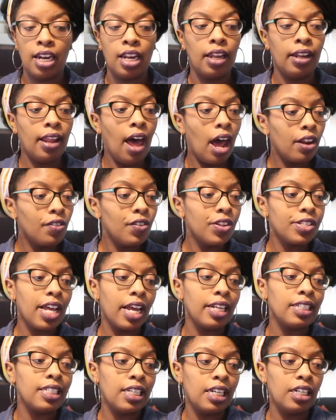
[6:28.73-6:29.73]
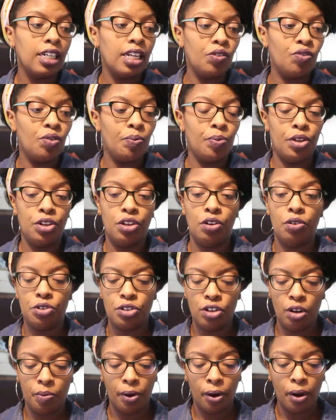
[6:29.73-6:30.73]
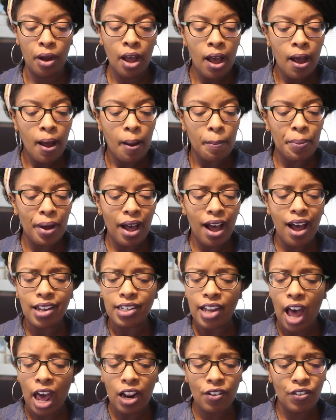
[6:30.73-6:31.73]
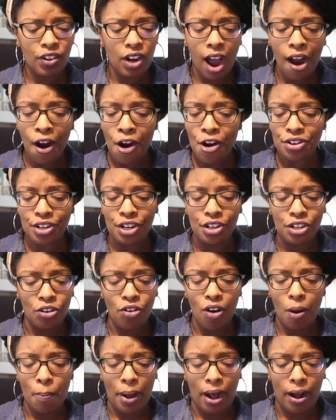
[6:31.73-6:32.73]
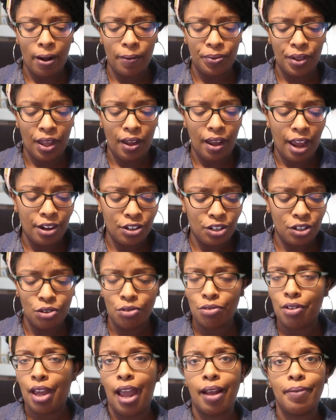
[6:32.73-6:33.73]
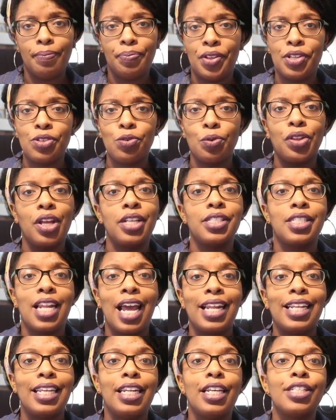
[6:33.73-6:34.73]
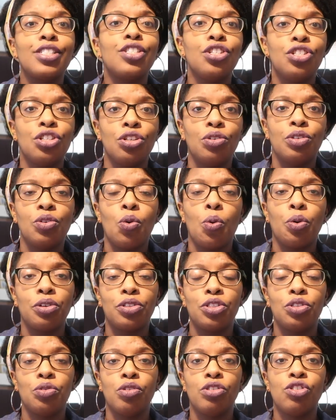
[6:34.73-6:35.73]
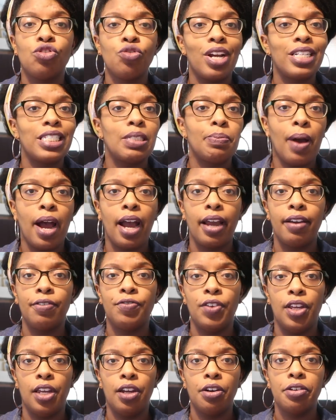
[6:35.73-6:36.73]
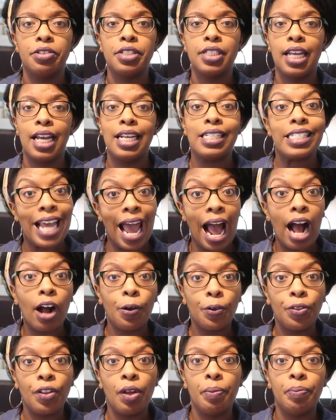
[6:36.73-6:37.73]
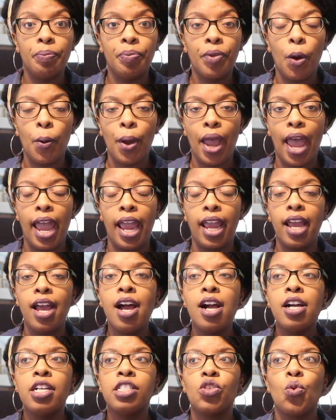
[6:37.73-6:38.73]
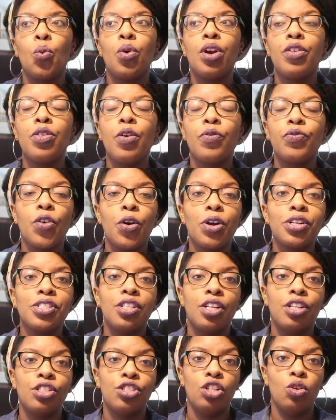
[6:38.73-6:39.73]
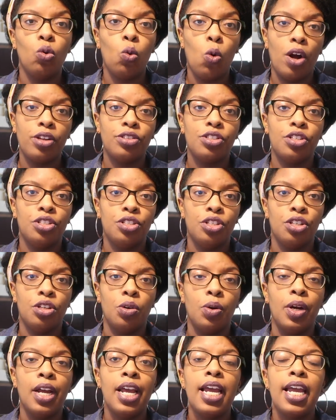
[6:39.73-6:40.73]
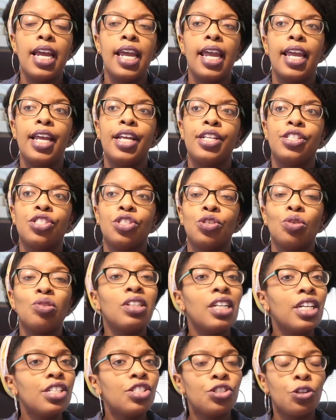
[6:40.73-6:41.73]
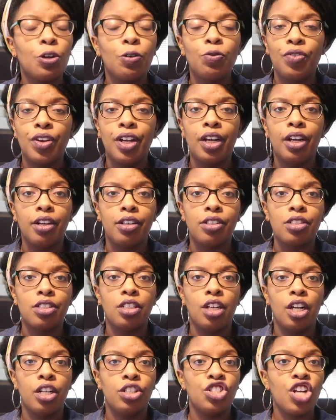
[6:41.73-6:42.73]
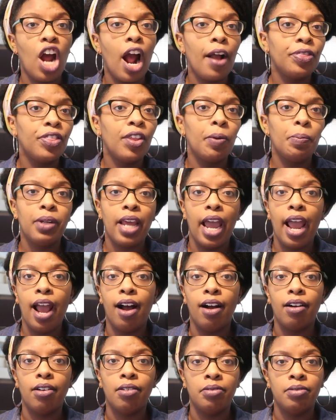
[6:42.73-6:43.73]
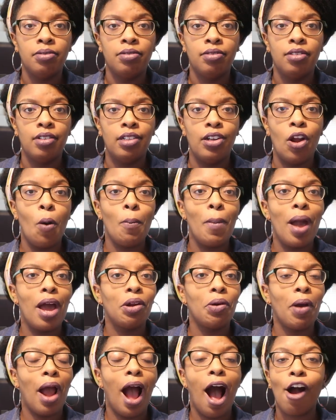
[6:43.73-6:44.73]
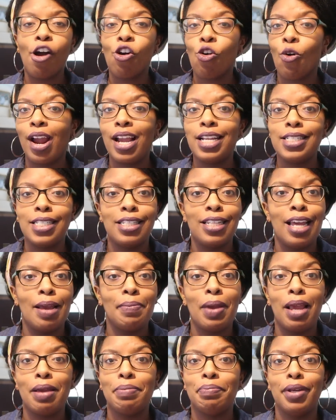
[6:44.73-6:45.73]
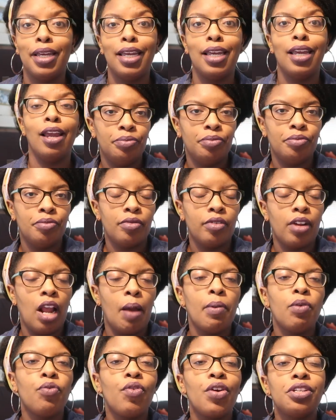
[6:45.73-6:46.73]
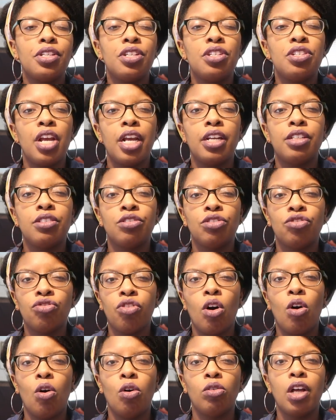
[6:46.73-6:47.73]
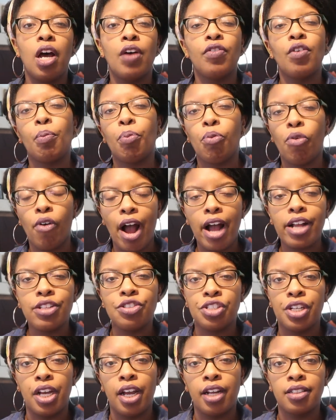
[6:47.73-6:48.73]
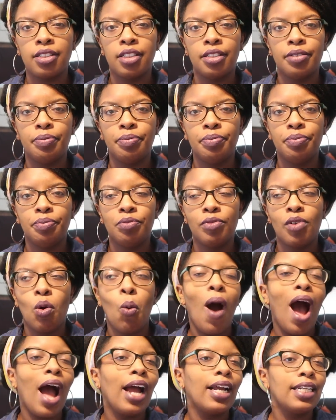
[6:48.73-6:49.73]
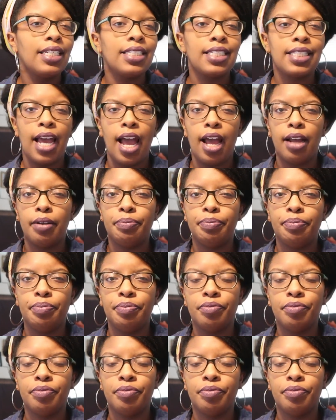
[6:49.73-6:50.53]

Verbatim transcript: And a lot of this I did get from the YouTuber, but a lot of it I already knew about. And I knew that these are things that I needed to do in order to address my fears and tackle them, okay? So one of the first things you want to do is to list your fears, jot them down. No matter how crazy they may be. I'm afraid to take control of a project. Why is that?